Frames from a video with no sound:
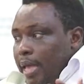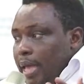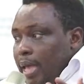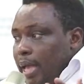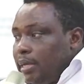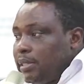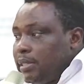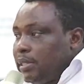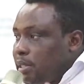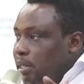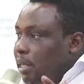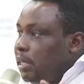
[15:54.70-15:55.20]

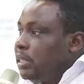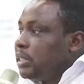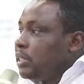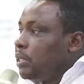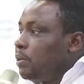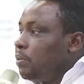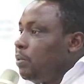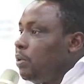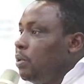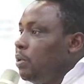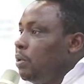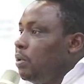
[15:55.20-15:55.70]

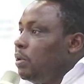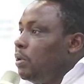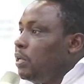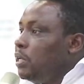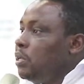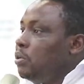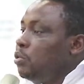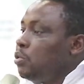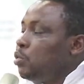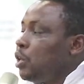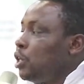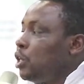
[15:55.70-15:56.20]
extensive knowledge
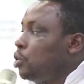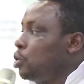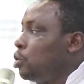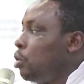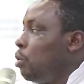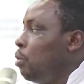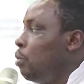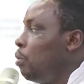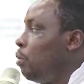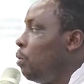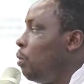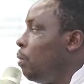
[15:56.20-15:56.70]
into a
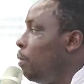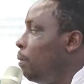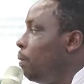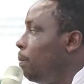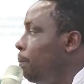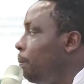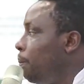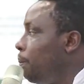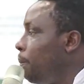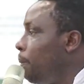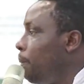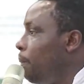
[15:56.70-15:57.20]
song.
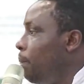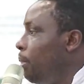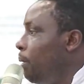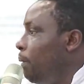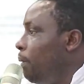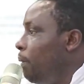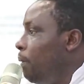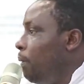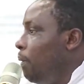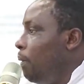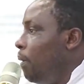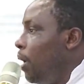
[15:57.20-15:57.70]

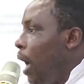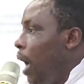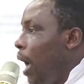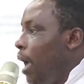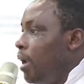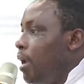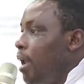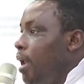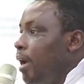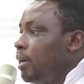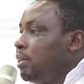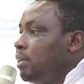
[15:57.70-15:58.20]

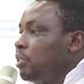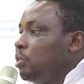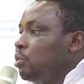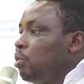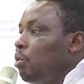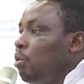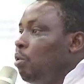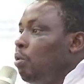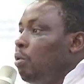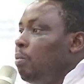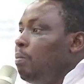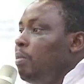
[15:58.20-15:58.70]
And that
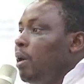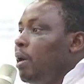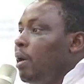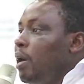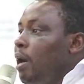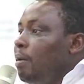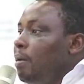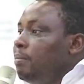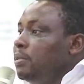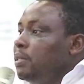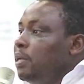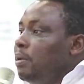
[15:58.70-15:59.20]
song
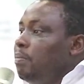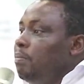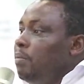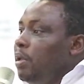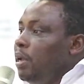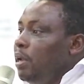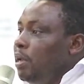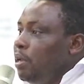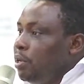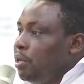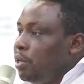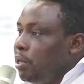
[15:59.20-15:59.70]
becomes a
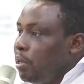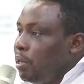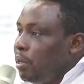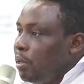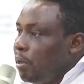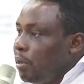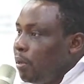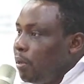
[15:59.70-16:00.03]
big